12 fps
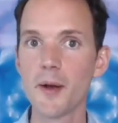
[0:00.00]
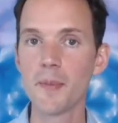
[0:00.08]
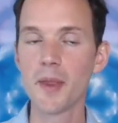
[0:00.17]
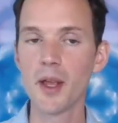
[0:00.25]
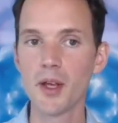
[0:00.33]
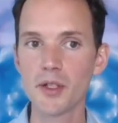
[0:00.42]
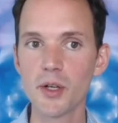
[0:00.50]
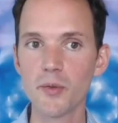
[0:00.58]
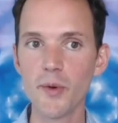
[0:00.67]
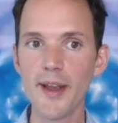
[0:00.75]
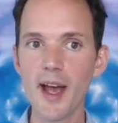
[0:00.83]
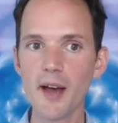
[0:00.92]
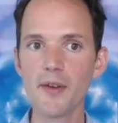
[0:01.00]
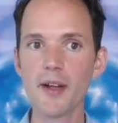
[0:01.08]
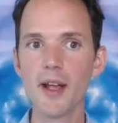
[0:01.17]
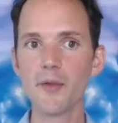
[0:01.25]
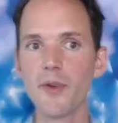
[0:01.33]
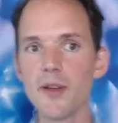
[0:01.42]
Mm-hmm. So if mm-hmm. we have it,
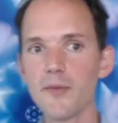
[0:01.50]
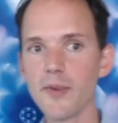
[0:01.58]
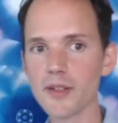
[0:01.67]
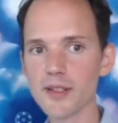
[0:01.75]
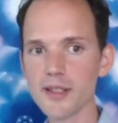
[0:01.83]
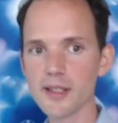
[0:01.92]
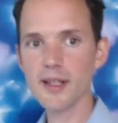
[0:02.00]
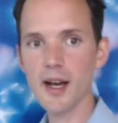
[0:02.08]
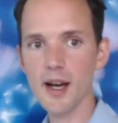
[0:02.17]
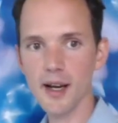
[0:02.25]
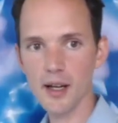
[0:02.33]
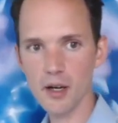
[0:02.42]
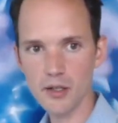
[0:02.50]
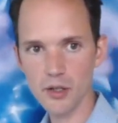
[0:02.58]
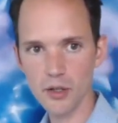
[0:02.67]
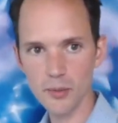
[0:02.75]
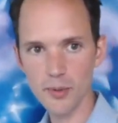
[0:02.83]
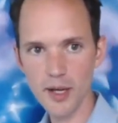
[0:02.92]
if we feel stuck in our
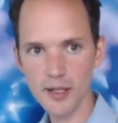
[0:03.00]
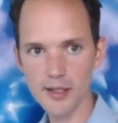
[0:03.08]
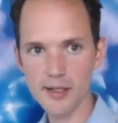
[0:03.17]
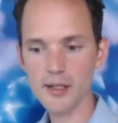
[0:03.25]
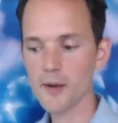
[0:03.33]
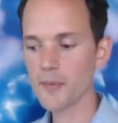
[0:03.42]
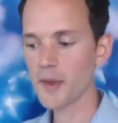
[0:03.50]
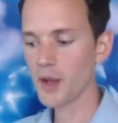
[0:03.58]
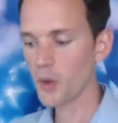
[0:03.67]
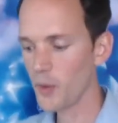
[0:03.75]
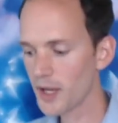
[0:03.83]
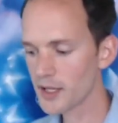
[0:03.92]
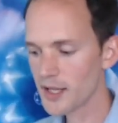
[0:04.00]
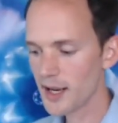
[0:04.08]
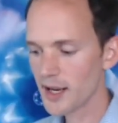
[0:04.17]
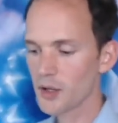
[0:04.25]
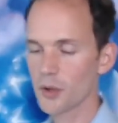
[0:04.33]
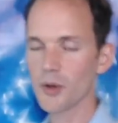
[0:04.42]
solar plexus, we can
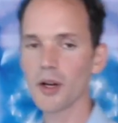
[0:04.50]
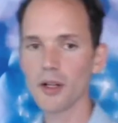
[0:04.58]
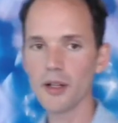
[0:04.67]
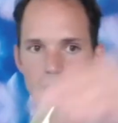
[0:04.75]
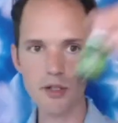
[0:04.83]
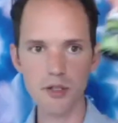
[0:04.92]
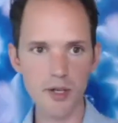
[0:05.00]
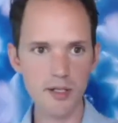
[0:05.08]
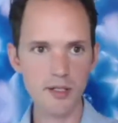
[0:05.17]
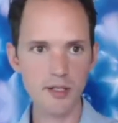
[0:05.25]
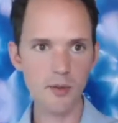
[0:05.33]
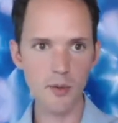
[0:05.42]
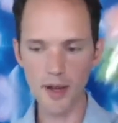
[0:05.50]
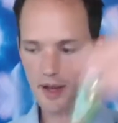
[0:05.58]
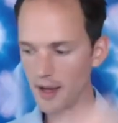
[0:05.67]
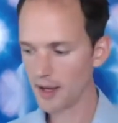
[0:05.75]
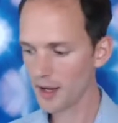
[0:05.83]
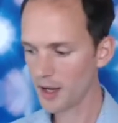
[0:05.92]
take an oil like stress
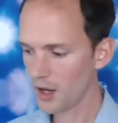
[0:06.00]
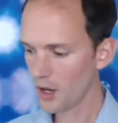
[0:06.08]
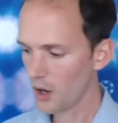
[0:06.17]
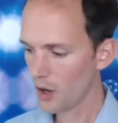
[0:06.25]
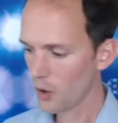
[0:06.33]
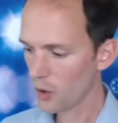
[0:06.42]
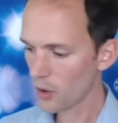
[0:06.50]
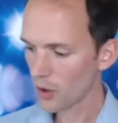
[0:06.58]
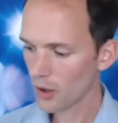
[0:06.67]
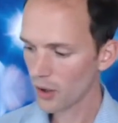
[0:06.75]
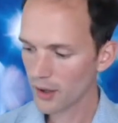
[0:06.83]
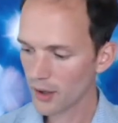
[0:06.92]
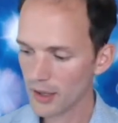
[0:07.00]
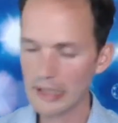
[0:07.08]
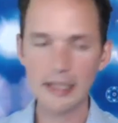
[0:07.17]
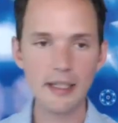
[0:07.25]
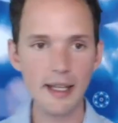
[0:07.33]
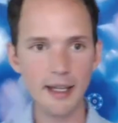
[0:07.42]
away or
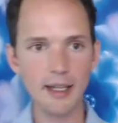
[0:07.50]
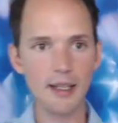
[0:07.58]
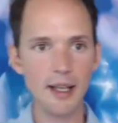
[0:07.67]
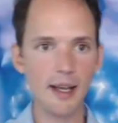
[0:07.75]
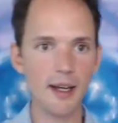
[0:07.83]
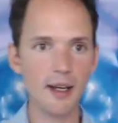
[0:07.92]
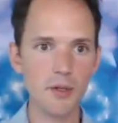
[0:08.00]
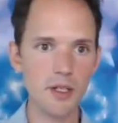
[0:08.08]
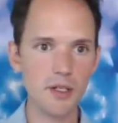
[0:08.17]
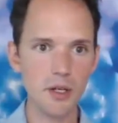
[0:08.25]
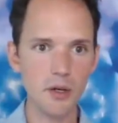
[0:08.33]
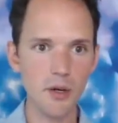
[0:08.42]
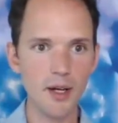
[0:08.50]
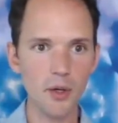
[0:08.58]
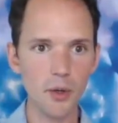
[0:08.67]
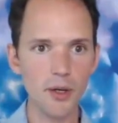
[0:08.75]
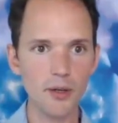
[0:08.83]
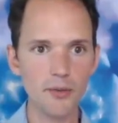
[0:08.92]
ylang ylang, which is a great
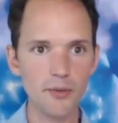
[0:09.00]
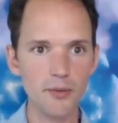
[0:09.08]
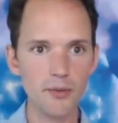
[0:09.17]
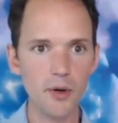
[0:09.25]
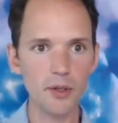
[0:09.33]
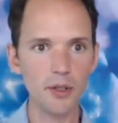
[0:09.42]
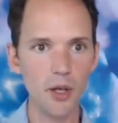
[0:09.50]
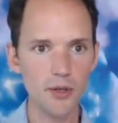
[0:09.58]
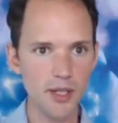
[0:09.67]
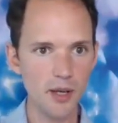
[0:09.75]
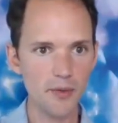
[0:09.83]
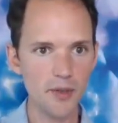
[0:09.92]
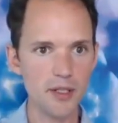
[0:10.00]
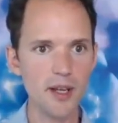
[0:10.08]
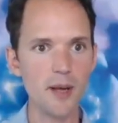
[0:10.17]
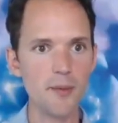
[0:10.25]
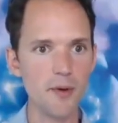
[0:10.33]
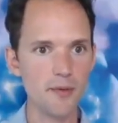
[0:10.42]
oil for low
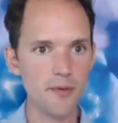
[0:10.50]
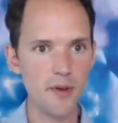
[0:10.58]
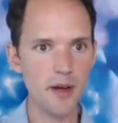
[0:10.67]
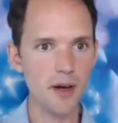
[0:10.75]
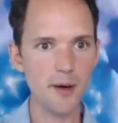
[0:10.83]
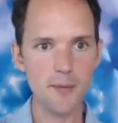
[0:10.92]
self-esteem or fear.